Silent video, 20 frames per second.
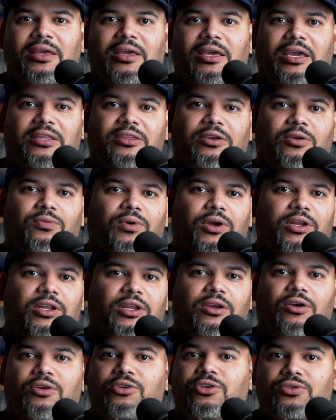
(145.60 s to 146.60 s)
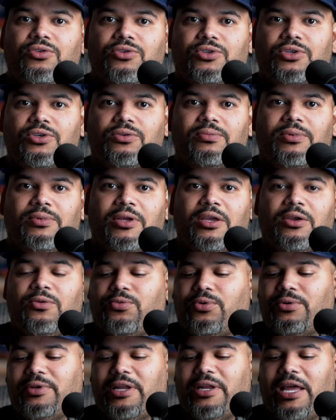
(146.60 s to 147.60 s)
and they're running on YouTube.
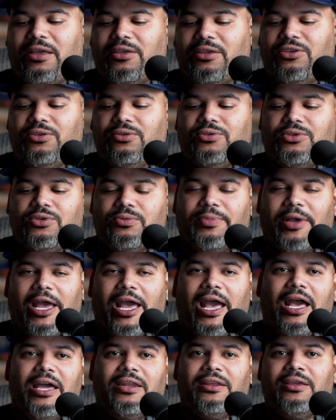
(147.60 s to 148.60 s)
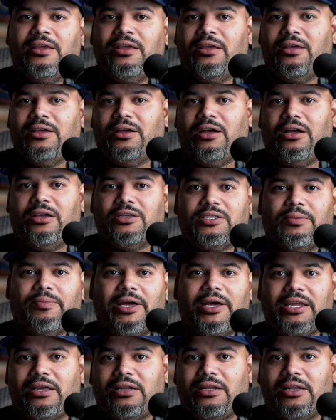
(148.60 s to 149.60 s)
From that YouTube ad,
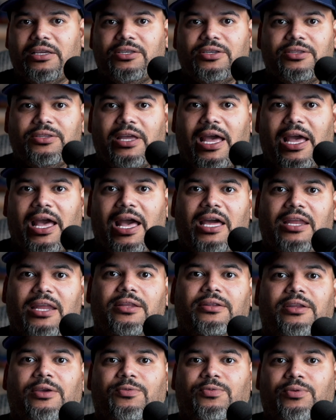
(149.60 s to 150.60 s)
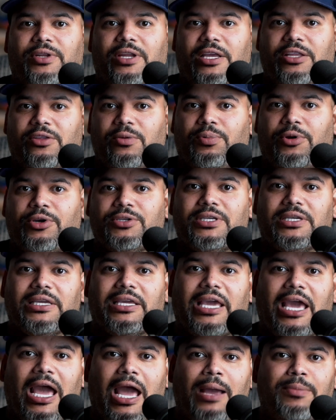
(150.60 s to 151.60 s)
somebody clicks on the ad, and from there the person
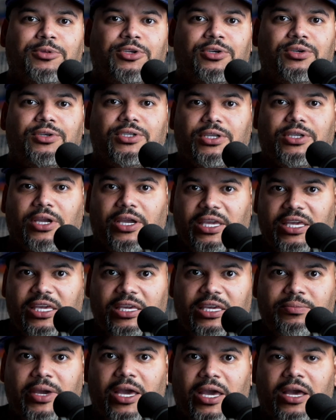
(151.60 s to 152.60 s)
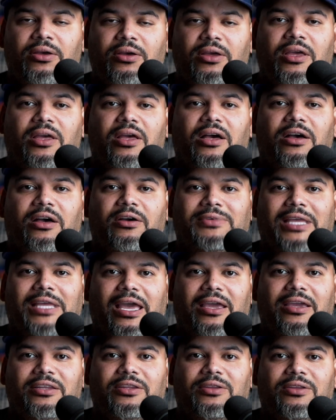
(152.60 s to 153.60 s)
captures the email of
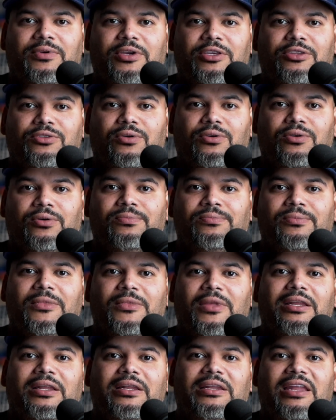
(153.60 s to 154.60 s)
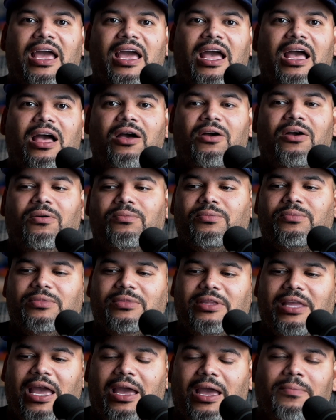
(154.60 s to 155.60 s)
that individual. Now
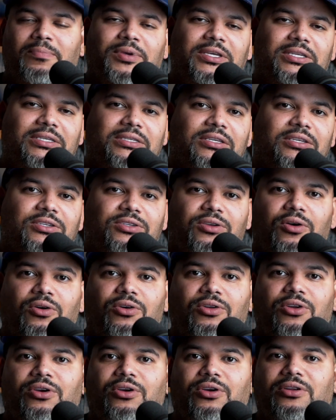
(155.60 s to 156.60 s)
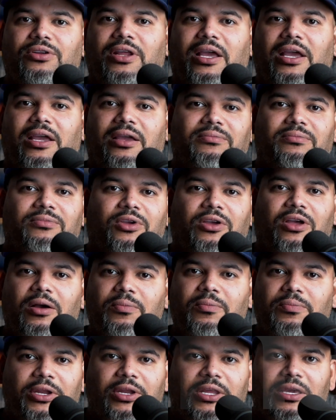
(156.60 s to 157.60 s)
that business owner, that
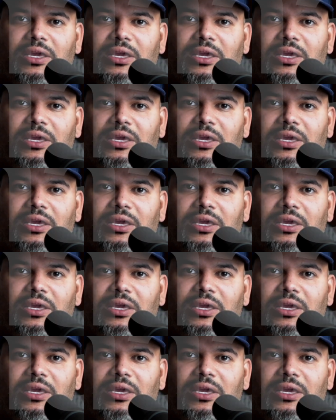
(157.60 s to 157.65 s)
company,